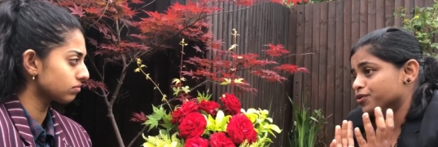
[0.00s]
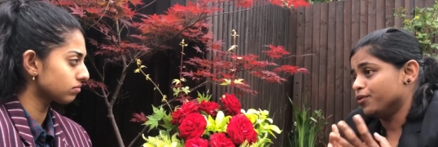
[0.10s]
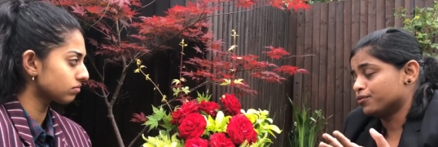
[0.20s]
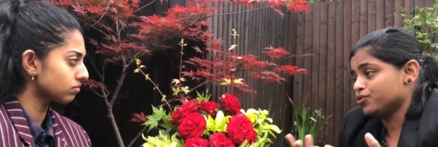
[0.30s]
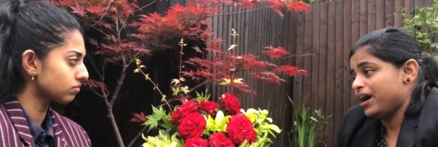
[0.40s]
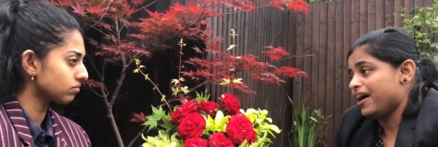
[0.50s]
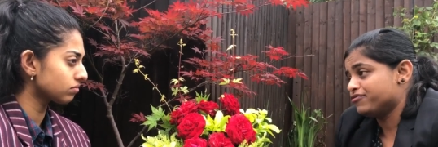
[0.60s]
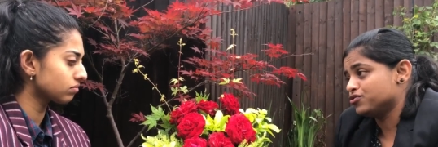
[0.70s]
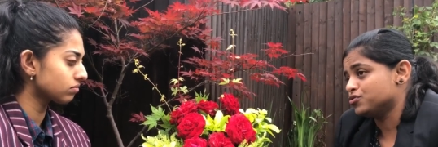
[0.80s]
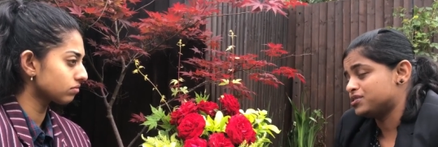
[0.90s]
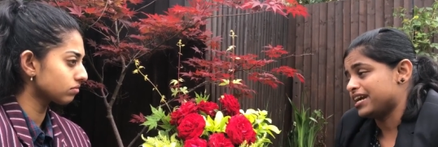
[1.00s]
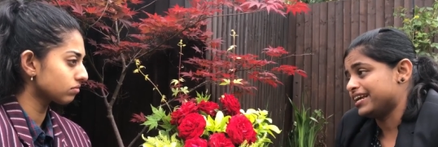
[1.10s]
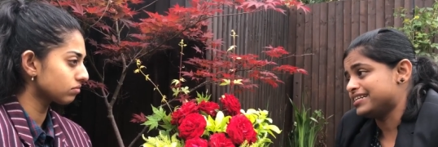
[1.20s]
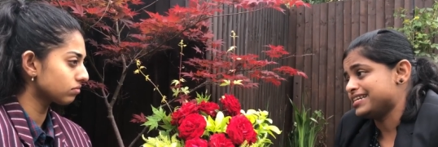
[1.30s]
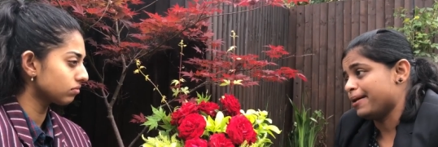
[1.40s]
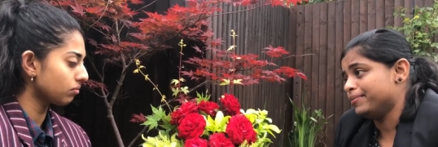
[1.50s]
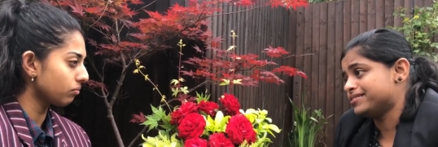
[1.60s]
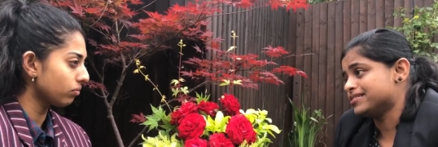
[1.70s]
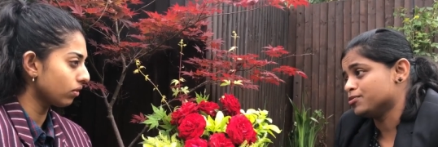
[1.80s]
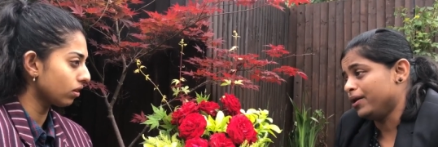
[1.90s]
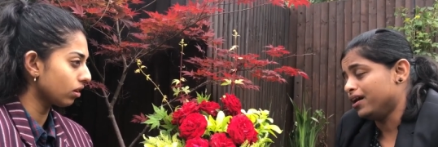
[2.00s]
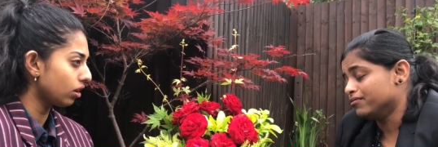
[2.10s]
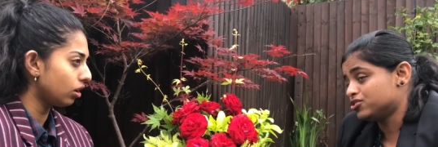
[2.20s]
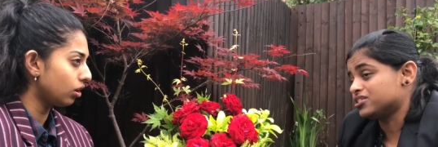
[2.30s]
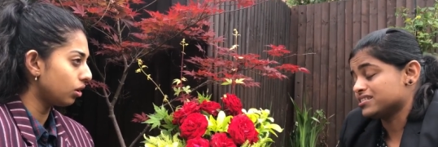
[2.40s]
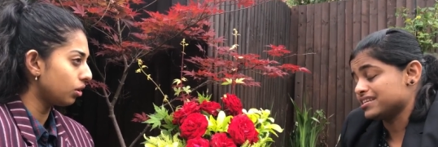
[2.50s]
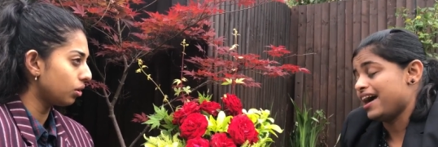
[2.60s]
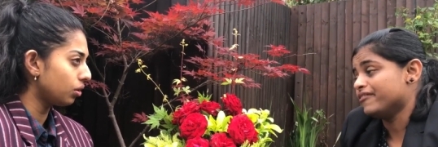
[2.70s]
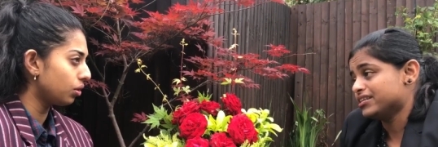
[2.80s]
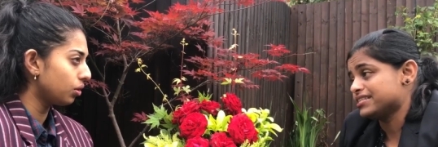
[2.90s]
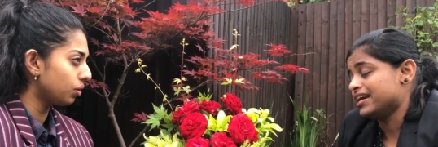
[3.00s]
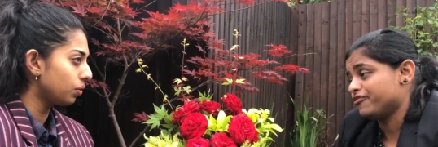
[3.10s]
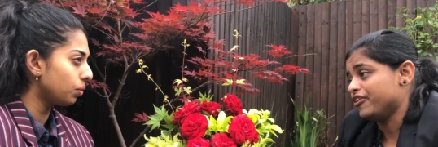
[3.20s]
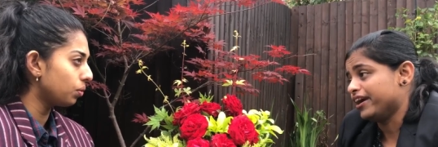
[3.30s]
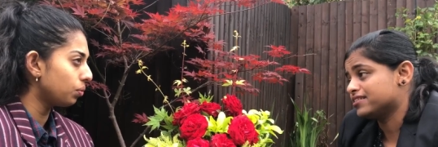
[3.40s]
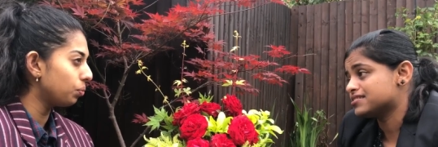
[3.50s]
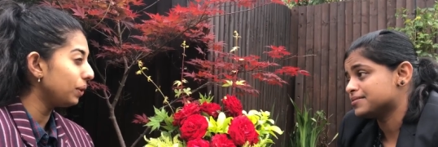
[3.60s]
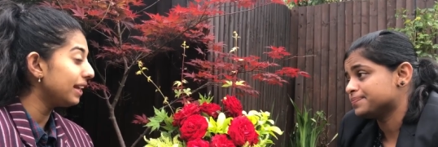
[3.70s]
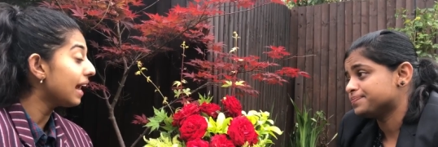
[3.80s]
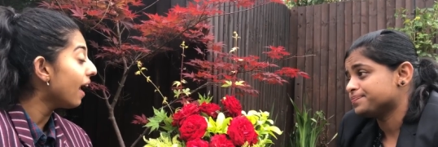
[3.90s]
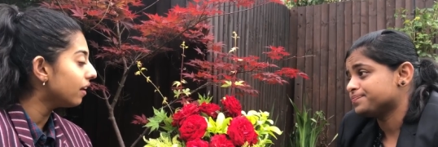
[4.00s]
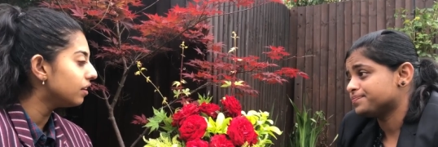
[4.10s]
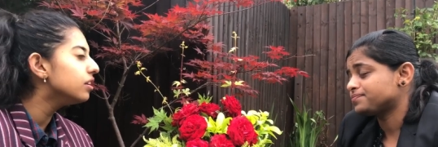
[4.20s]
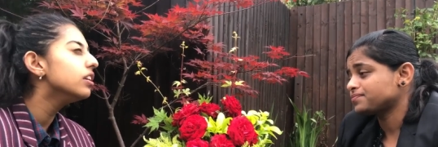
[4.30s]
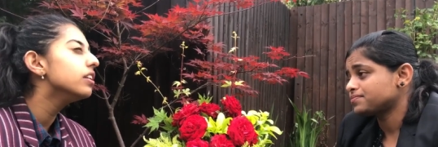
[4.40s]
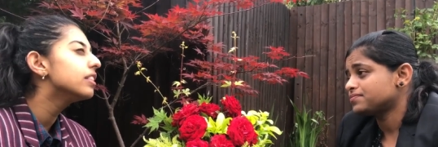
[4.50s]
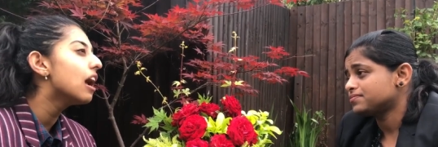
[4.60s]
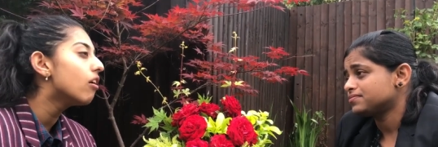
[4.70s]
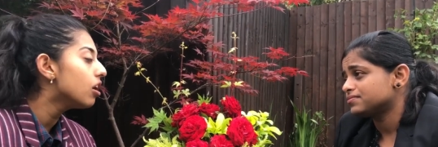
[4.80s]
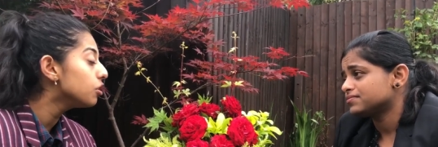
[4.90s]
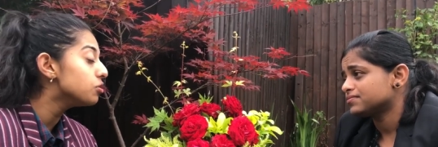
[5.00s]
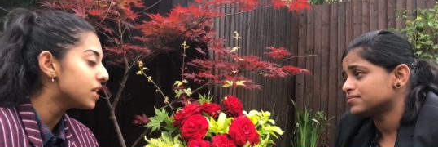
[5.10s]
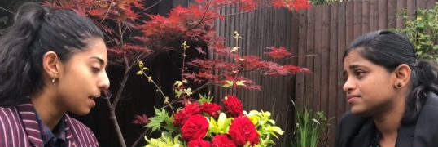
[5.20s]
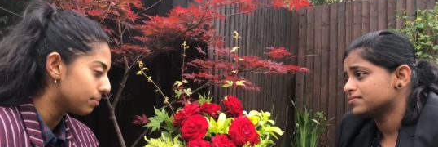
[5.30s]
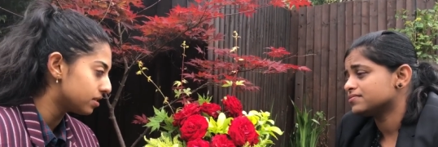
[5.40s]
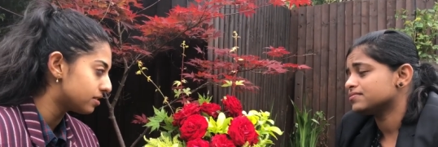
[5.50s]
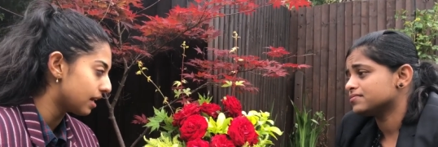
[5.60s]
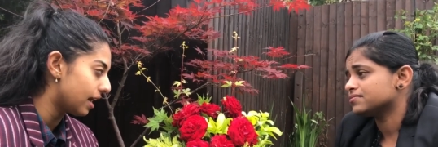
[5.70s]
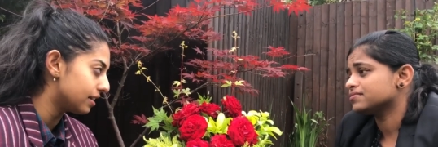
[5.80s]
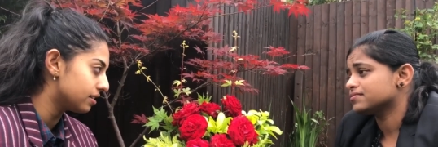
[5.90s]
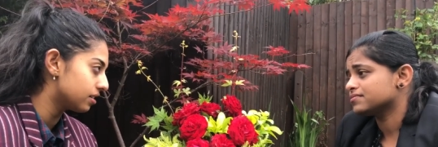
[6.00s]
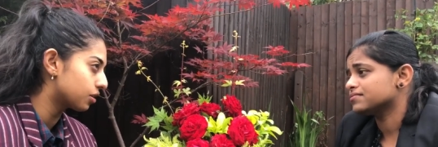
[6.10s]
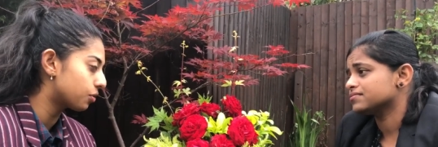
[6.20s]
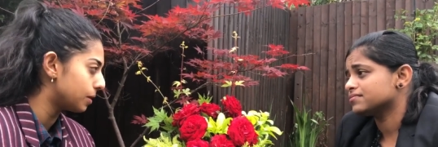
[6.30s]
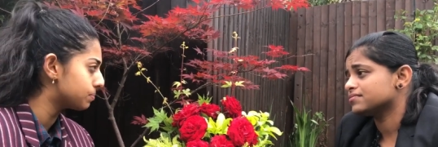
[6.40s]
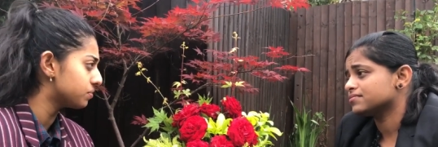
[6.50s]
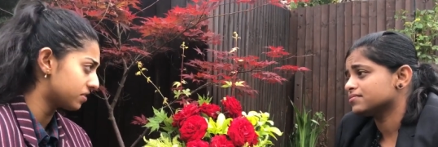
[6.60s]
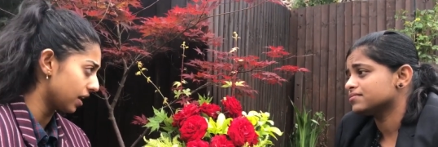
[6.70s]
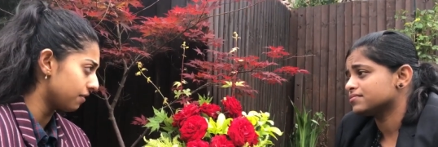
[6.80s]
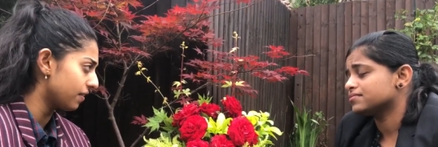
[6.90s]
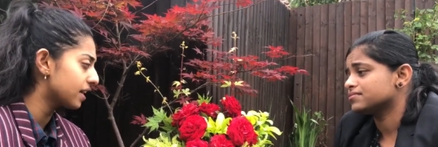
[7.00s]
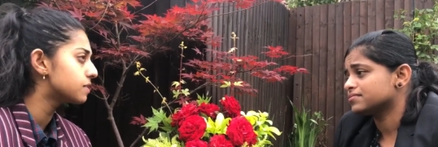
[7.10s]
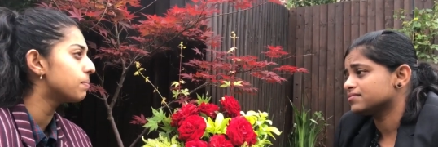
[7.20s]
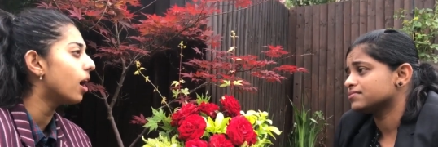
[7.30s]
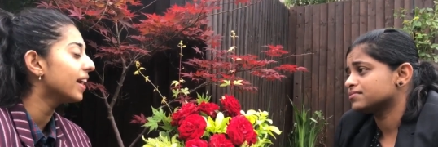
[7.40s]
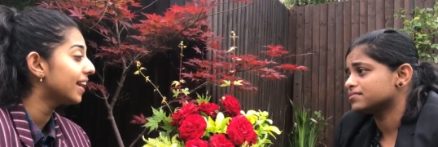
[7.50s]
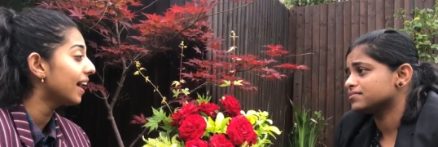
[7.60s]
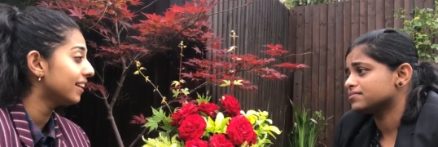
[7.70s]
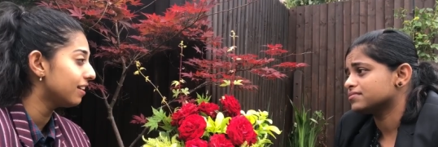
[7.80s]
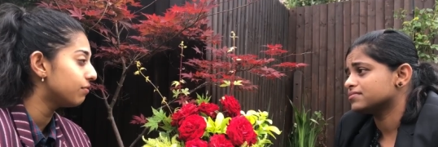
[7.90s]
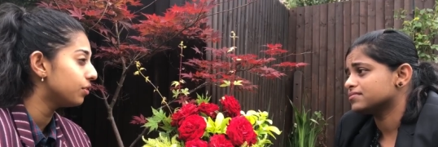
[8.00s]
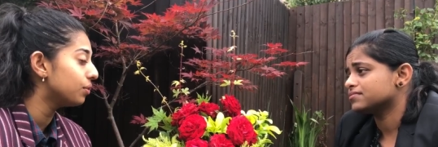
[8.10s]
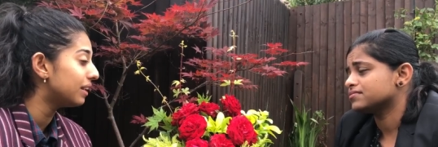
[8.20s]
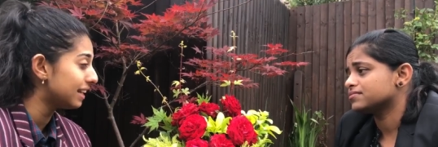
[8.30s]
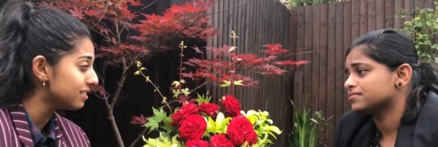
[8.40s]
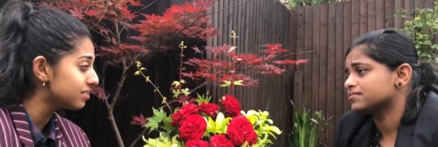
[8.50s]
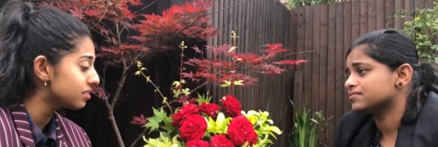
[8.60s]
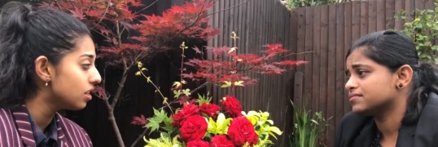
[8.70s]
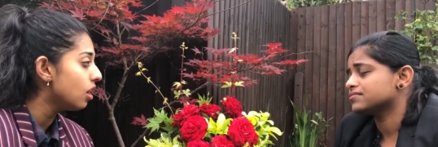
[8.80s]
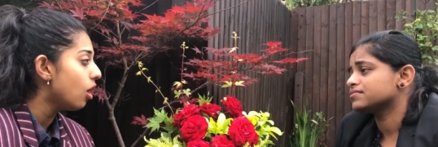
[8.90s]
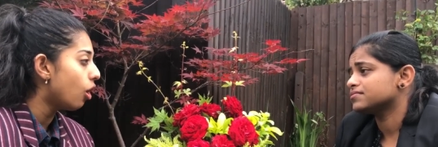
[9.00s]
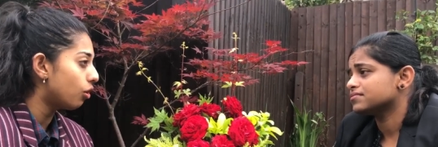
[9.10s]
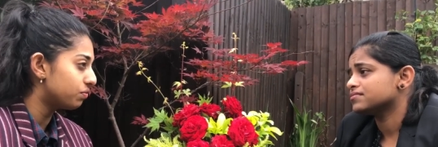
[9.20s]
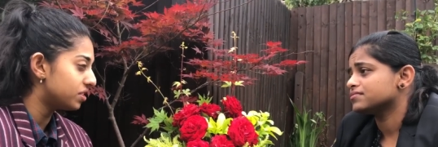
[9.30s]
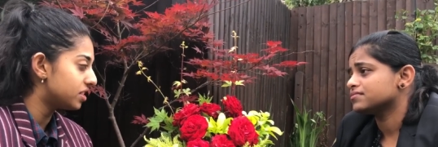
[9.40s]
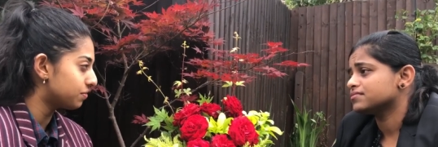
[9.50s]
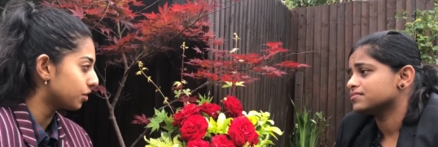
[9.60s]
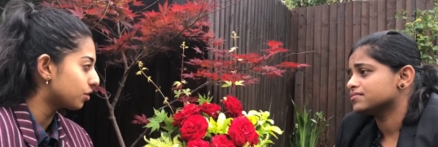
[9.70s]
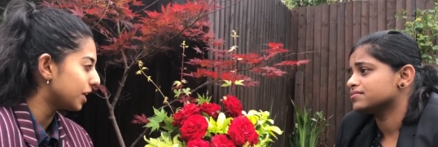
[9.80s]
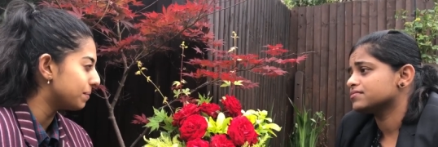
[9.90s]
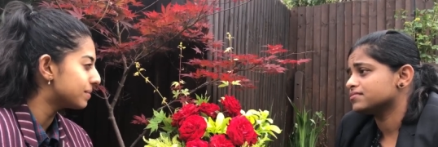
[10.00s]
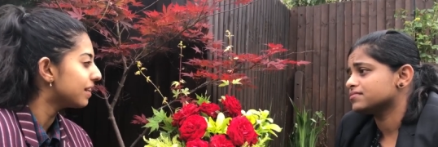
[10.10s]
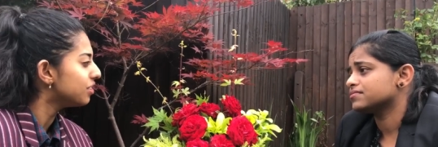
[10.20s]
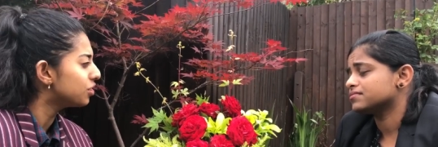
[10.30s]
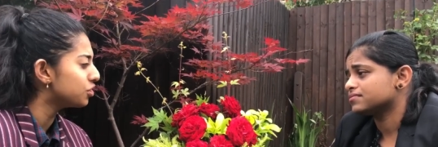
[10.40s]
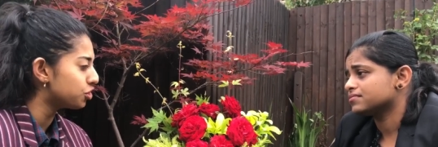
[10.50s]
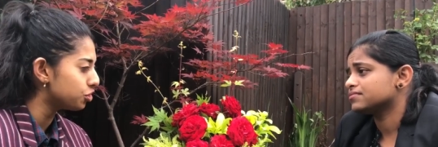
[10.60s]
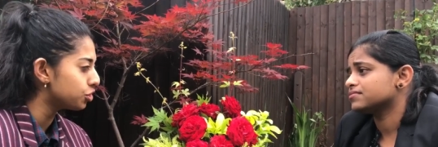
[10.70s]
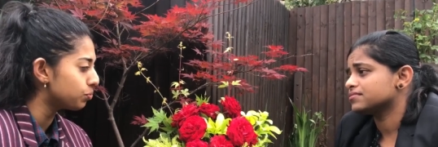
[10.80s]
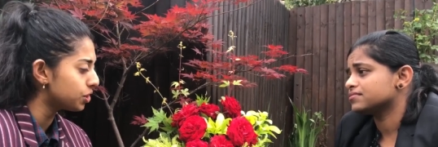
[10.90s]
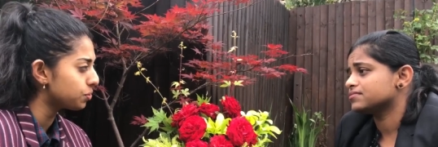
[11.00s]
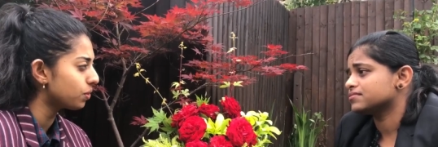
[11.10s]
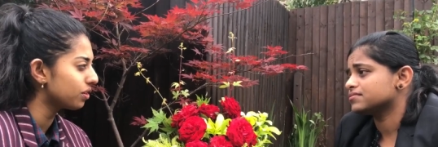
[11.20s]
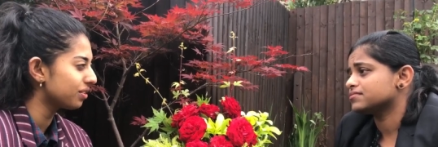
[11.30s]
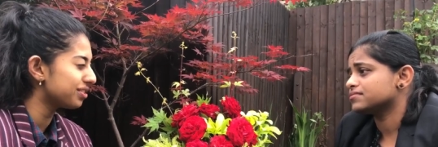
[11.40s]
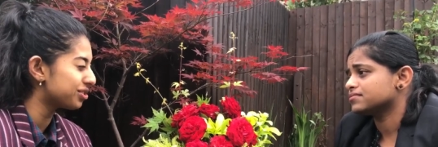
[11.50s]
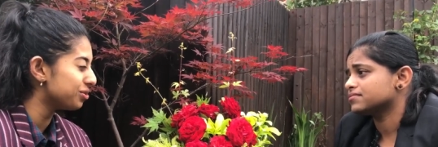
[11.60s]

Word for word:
Speaker 1: to do or do I have to take any tablets as well which doesn't have any side effects? We can there are no tablets
Speaker 2: and creams with side effects but I can give you a list of the different creams and you can choose which
Speaker 1: one